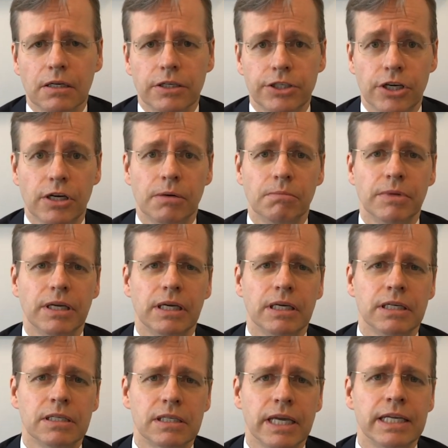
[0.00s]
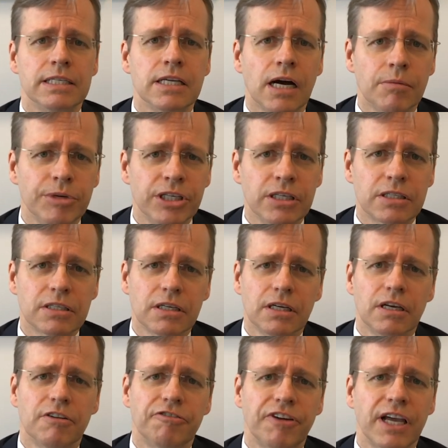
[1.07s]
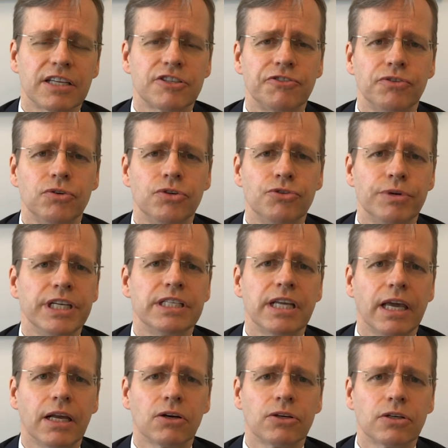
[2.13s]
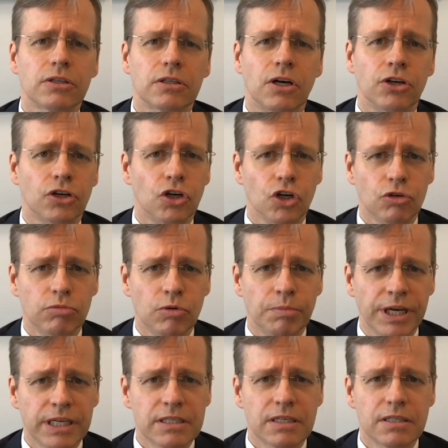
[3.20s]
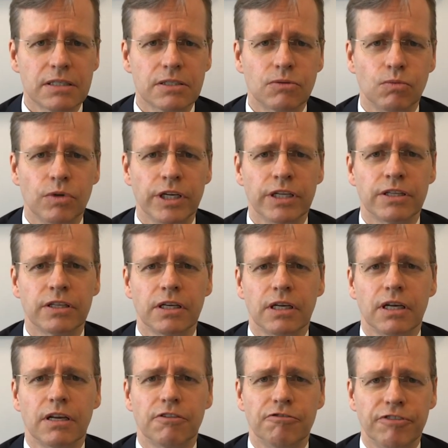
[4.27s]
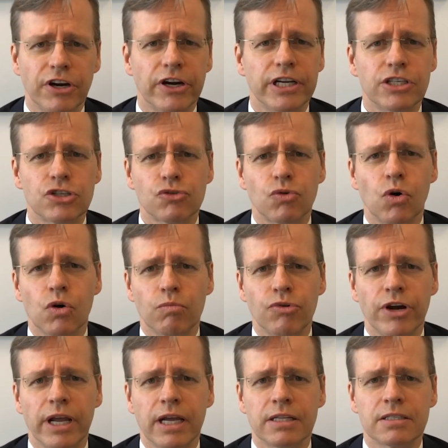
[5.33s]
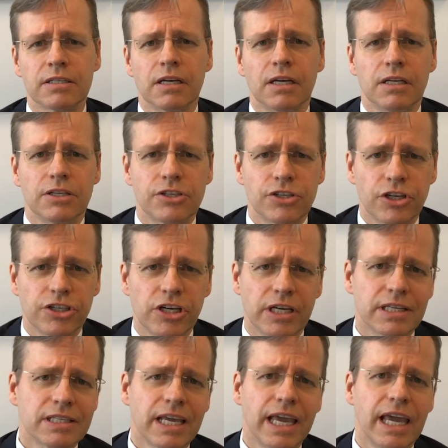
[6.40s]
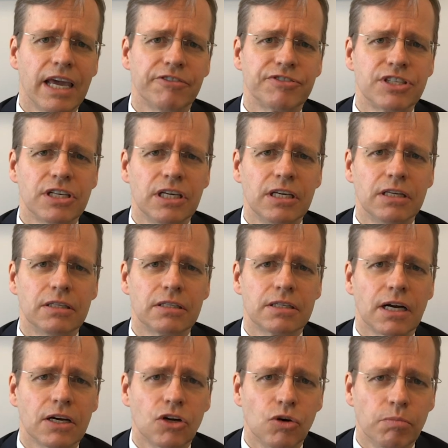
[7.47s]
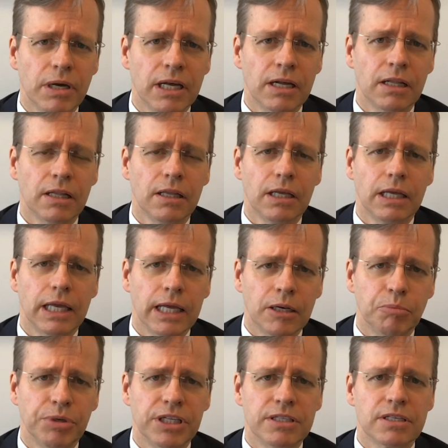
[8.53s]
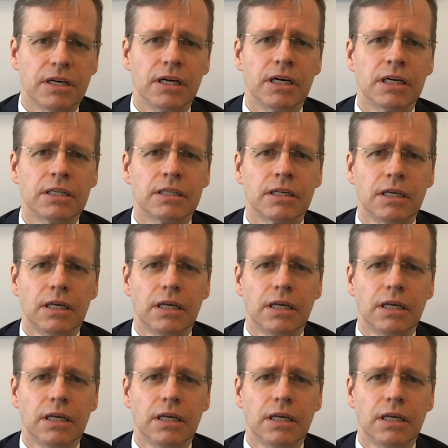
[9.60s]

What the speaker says: Yum is a dominant fast food retailer on a global basis with very strong brands such as KFC, Taco Bell, and Pizza Hut.